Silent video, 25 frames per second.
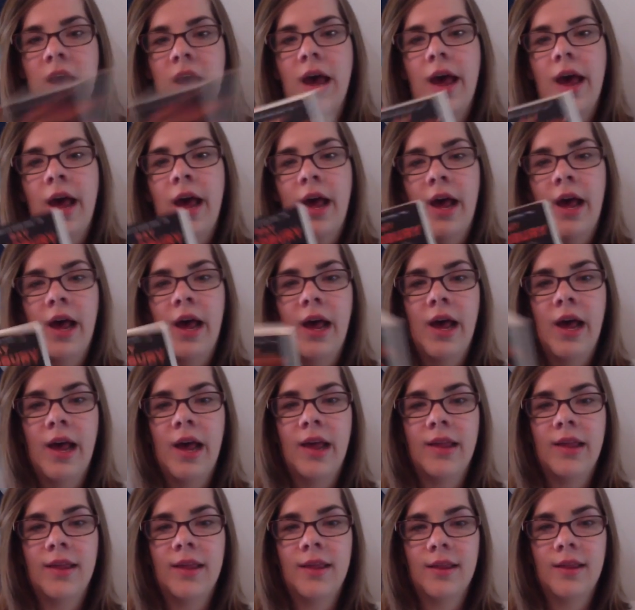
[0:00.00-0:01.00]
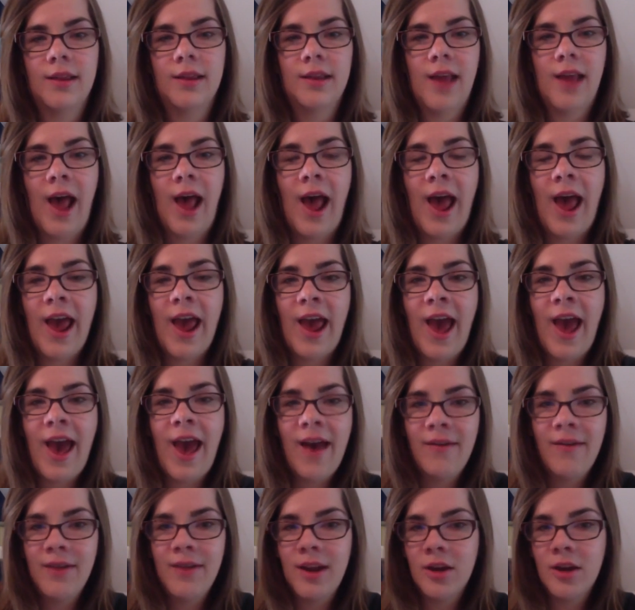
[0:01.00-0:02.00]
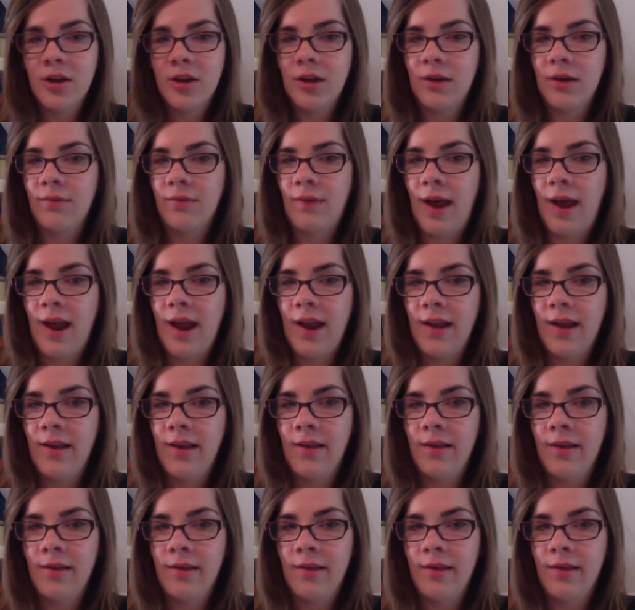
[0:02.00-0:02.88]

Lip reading: I haven't actually read